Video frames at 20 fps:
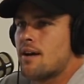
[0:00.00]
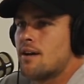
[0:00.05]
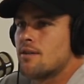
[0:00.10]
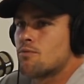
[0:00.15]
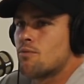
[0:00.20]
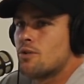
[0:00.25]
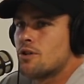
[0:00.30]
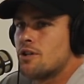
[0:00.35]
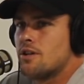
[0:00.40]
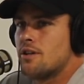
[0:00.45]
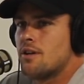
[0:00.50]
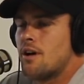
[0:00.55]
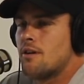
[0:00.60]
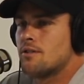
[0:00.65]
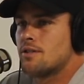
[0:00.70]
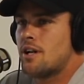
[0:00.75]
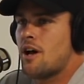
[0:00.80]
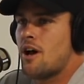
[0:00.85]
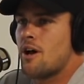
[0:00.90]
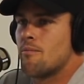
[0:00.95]
I was
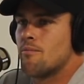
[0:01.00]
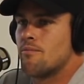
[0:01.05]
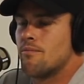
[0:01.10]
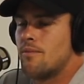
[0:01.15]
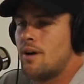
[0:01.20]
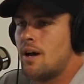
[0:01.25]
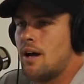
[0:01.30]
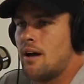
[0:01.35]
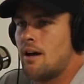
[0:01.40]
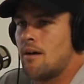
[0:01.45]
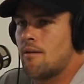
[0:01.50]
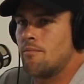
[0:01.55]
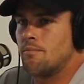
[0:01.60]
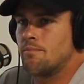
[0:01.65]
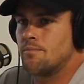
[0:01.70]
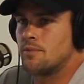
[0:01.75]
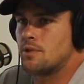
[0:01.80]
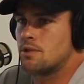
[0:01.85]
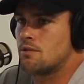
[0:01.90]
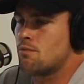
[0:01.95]
at home,
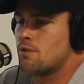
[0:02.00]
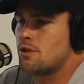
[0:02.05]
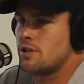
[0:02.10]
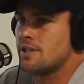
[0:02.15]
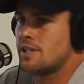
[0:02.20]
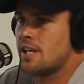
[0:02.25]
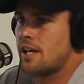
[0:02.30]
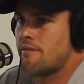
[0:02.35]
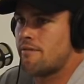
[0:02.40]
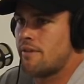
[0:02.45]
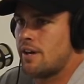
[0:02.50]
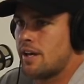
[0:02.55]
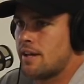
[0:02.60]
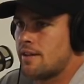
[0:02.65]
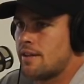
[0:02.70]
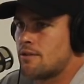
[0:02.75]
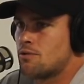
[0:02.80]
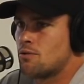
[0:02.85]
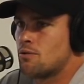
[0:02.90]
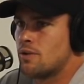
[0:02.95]
just watching TV,
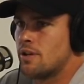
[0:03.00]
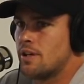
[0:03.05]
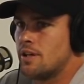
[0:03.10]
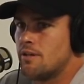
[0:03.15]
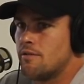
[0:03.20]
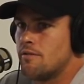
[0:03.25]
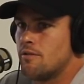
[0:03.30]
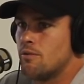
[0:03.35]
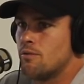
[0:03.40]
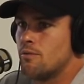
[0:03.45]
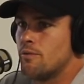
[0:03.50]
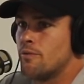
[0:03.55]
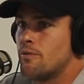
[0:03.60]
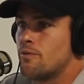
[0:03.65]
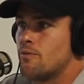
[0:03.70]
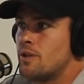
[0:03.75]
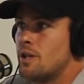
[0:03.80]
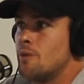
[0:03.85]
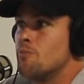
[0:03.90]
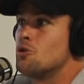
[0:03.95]
and they were doing an interview
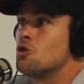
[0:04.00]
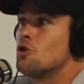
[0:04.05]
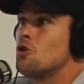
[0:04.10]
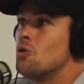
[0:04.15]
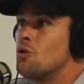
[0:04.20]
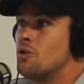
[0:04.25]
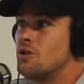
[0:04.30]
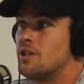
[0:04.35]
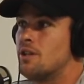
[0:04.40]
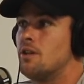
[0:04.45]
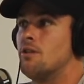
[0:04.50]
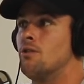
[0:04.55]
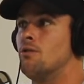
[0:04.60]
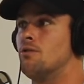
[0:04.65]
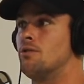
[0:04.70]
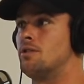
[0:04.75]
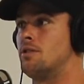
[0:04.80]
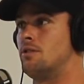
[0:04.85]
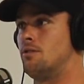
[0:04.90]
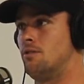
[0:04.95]
with Tim Zhu, who's
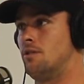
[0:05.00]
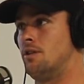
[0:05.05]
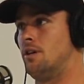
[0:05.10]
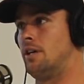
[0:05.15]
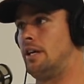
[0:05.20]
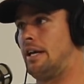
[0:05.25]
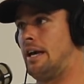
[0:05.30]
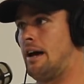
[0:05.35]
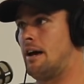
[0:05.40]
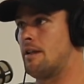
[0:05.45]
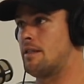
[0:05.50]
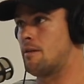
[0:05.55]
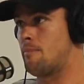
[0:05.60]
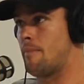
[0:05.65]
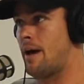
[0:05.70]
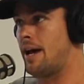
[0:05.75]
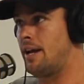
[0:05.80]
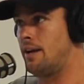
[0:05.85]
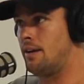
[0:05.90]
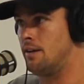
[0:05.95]
the
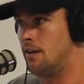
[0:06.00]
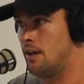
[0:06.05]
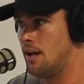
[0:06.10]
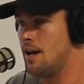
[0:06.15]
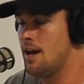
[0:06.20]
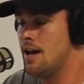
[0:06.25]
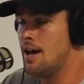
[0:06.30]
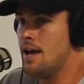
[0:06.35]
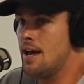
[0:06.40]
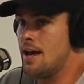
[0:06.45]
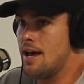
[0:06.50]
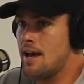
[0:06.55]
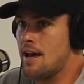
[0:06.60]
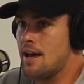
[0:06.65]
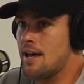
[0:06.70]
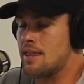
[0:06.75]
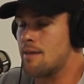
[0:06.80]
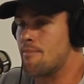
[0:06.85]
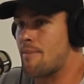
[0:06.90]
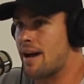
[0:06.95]
main
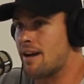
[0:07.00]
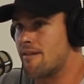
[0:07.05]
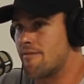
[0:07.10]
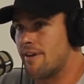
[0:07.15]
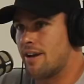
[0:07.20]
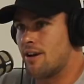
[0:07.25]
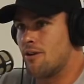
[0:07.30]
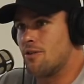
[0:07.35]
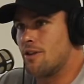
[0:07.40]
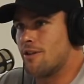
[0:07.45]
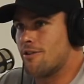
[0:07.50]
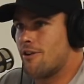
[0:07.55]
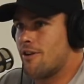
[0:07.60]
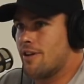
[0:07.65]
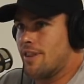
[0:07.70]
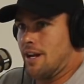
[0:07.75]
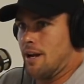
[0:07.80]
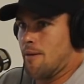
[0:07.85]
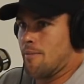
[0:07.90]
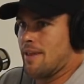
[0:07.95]
event on the
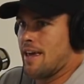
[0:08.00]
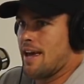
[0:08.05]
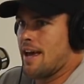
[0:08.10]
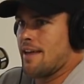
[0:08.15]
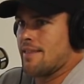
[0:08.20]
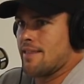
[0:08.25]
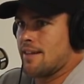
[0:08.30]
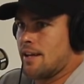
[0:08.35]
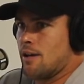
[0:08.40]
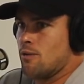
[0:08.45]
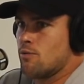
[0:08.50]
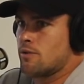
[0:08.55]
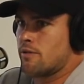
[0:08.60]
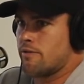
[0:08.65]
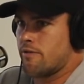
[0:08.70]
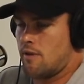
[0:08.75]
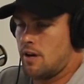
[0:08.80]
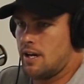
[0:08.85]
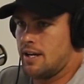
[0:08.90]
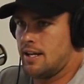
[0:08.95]
night that I'm there, and he was
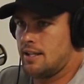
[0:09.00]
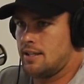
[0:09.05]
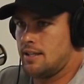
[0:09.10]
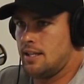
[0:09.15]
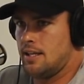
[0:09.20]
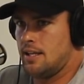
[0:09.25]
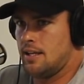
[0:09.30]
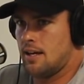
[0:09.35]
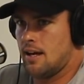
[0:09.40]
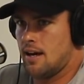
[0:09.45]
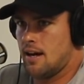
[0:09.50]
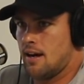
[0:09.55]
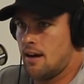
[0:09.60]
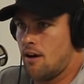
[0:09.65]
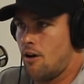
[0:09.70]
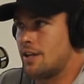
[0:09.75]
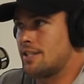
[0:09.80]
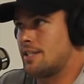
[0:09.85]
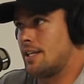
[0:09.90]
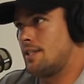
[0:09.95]
fighting at the
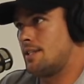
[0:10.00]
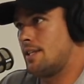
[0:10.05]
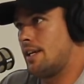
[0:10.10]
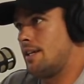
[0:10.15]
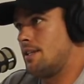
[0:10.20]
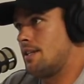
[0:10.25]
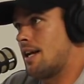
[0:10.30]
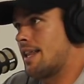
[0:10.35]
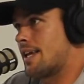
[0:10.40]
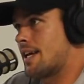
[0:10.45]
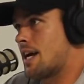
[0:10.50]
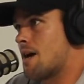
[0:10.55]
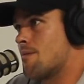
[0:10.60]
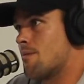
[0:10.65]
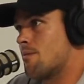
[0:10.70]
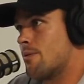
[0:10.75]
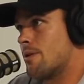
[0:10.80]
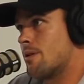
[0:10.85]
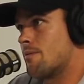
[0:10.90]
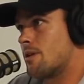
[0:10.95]
ICC Darling
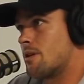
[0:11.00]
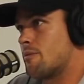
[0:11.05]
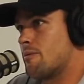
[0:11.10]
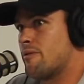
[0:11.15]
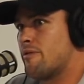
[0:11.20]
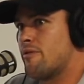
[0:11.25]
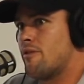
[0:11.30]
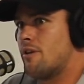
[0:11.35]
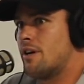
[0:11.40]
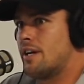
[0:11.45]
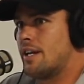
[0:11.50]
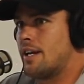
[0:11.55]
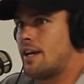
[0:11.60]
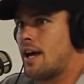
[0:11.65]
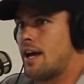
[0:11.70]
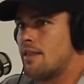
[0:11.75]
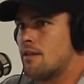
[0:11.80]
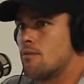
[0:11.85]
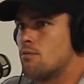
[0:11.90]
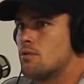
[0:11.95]
Harbour, where I'm going to be
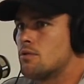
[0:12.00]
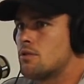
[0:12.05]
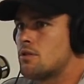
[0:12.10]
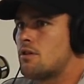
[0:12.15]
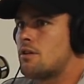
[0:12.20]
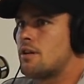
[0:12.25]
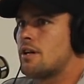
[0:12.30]
fighting, and there was